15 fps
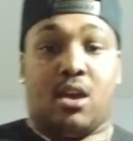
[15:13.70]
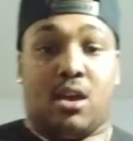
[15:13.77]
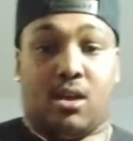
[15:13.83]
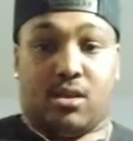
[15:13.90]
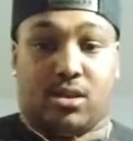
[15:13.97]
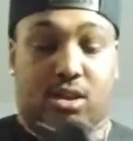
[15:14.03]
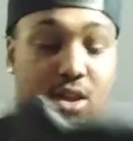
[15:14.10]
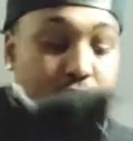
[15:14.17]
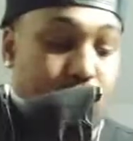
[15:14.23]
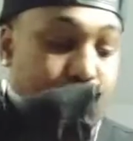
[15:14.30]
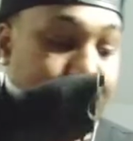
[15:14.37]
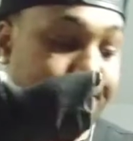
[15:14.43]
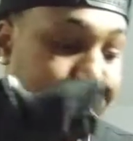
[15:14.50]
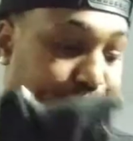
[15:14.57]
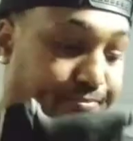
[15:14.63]
So,
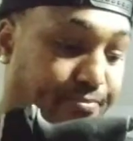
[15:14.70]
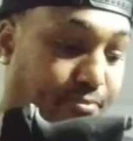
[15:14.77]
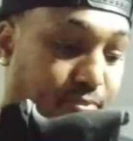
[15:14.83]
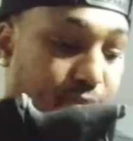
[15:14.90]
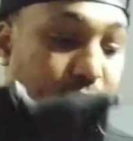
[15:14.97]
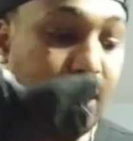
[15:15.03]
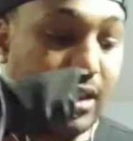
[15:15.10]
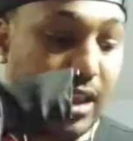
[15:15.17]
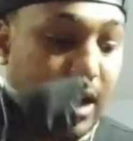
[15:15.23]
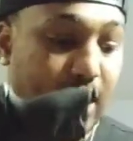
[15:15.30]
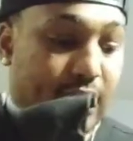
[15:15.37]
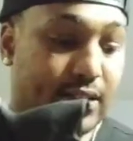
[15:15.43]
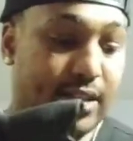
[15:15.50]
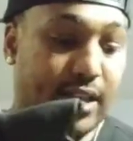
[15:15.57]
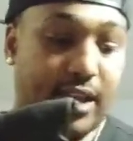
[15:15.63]
like I
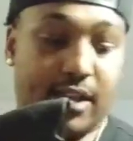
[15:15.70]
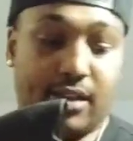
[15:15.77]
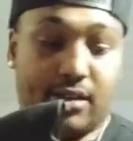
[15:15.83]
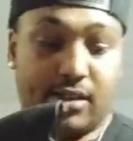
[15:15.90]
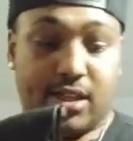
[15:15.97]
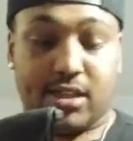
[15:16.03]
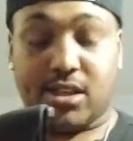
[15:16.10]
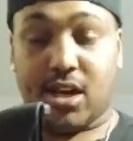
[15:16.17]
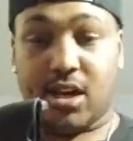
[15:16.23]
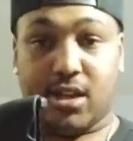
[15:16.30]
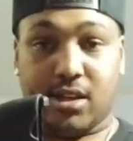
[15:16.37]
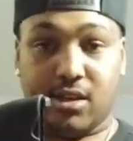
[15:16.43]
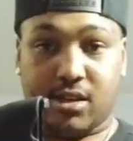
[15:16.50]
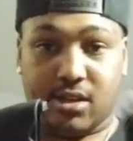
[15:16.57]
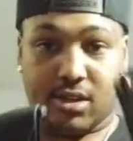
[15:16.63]
said, this
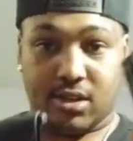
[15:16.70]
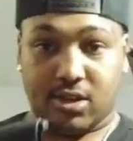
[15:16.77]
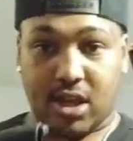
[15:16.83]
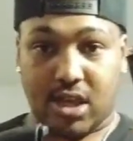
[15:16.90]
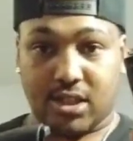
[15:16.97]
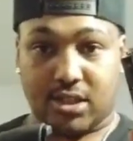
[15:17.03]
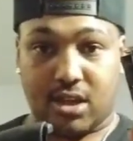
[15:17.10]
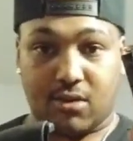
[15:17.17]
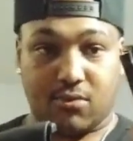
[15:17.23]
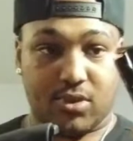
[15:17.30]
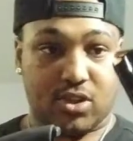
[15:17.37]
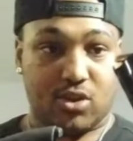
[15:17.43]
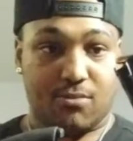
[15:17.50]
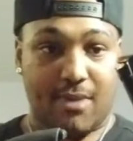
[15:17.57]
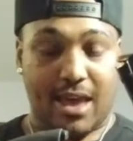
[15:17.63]
gun does come with
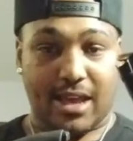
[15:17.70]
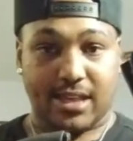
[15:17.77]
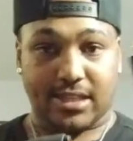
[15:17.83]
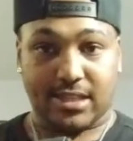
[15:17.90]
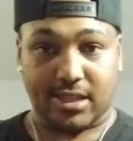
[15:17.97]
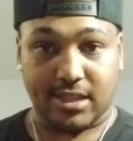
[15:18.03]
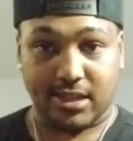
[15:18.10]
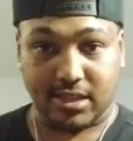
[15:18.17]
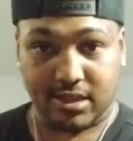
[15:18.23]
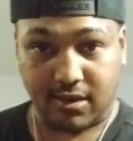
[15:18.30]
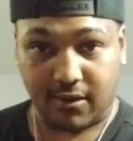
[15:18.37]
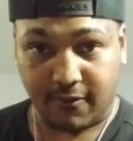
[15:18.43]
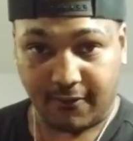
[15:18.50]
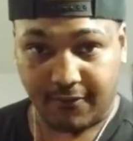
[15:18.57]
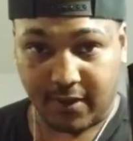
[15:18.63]
2 magazines,
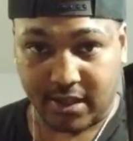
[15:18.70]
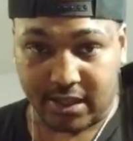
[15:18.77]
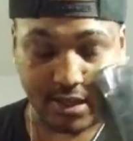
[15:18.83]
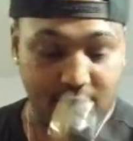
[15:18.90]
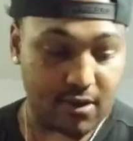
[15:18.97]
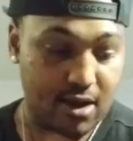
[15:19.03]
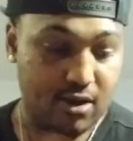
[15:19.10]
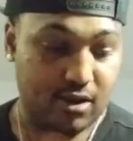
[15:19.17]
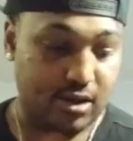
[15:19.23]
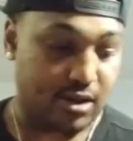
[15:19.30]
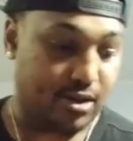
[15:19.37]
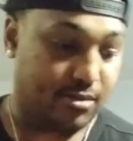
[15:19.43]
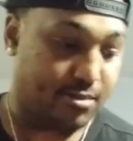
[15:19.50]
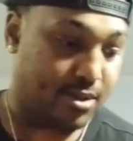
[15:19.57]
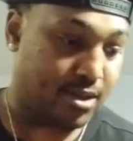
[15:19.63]
15 round
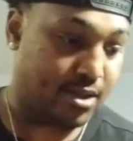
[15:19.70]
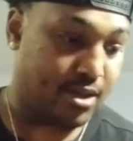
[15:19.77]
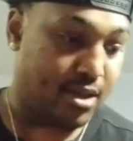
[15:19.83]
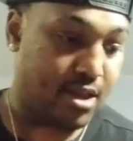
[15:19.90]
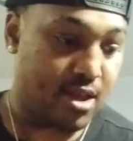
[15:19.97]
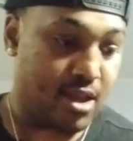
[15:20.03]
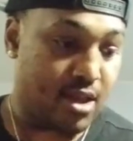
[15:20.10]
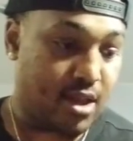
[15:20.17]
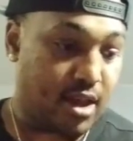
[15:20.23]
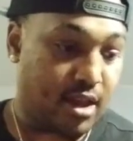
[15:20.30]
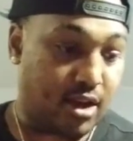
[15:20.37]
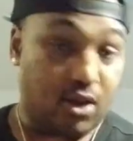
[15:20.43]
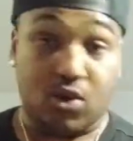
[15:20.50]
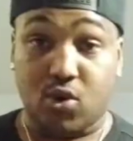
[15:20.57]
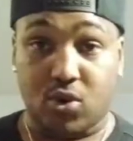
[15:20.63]
clips.
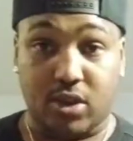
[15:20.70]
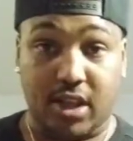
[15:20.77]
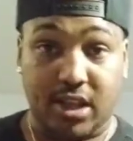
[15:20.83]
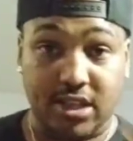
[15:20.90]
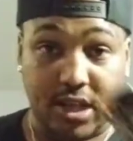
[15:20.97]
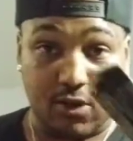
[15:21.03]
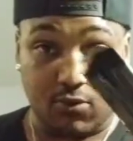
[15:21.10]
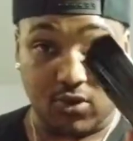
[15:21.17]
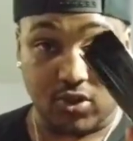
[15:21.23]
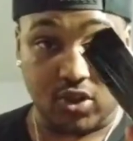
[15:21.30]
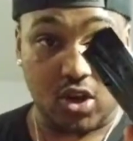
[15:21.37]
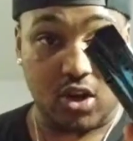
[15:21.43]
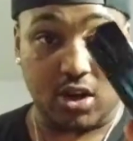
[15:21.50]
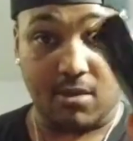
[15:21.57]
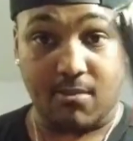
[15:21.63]
And the cool things I was
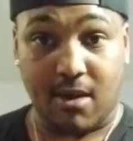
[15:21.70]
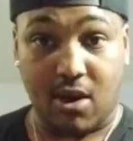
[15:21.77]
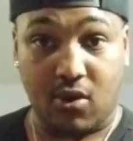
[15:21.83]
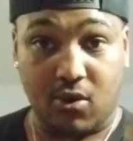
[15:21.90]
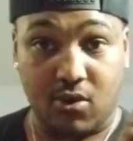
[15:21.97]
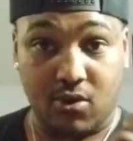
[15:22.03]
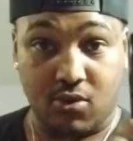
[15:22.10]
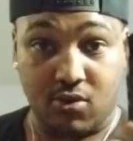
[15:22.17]
talking about